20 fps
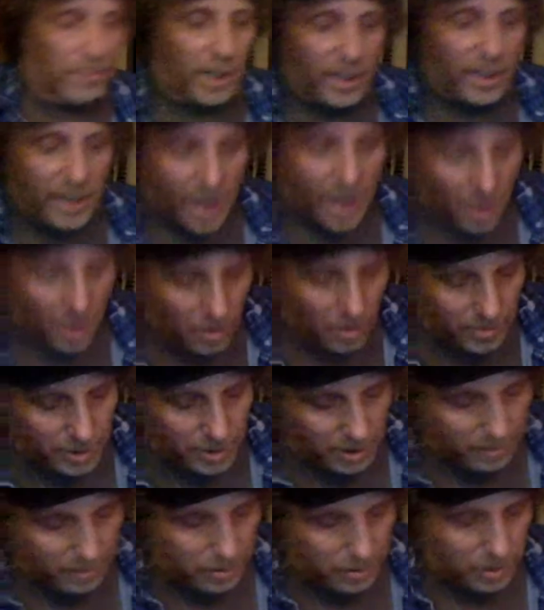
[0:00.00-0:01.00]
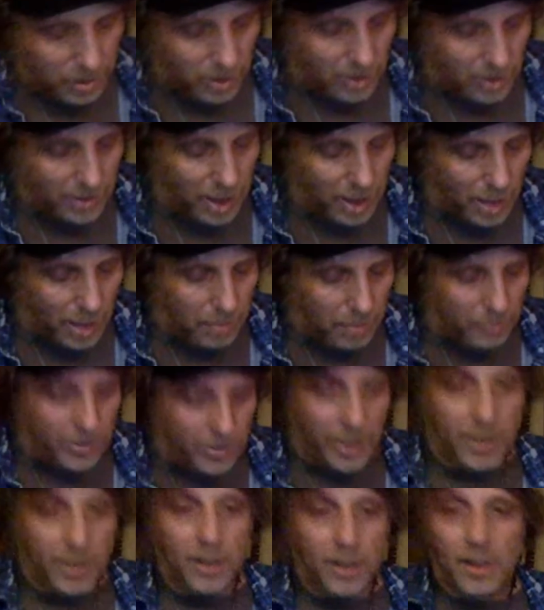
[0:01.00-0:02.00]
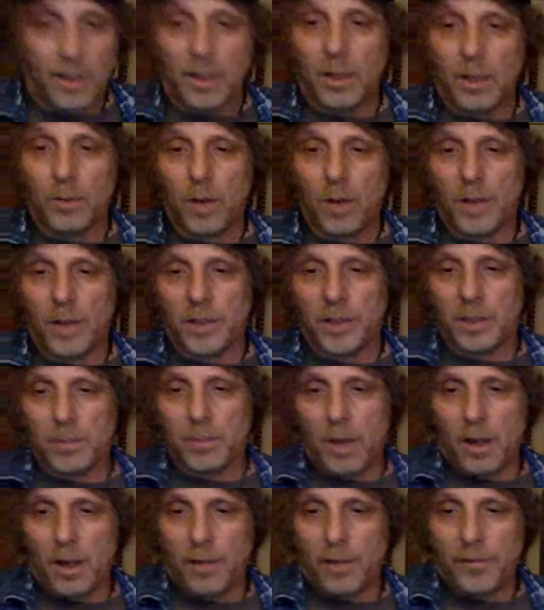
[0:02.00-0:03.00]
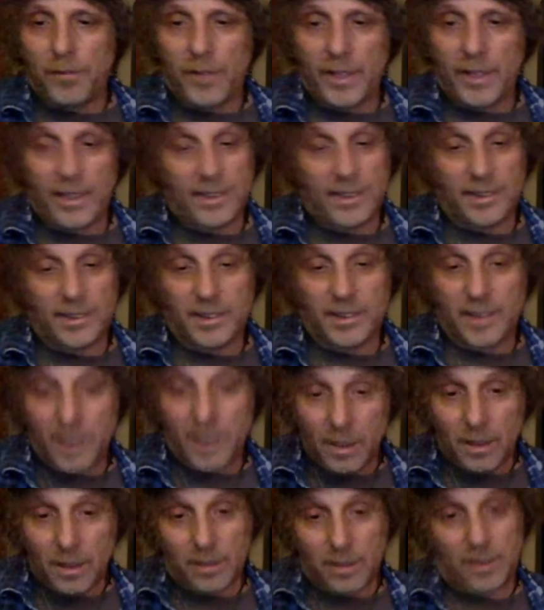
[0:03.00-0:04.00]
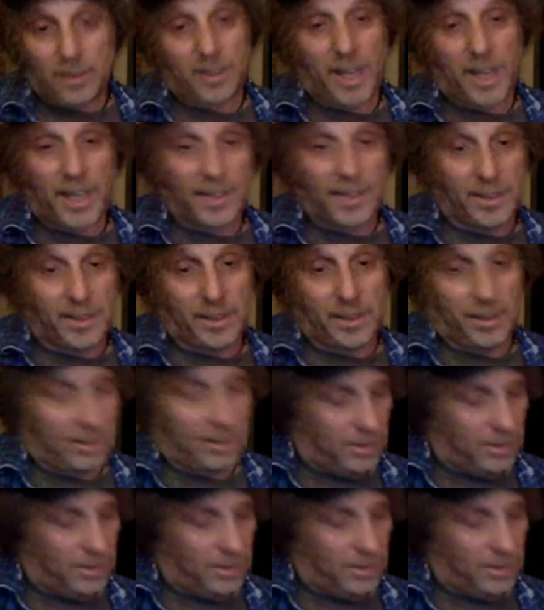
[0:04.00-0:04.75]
now I'm going to put on top of it a Russian muff, and it still takes it.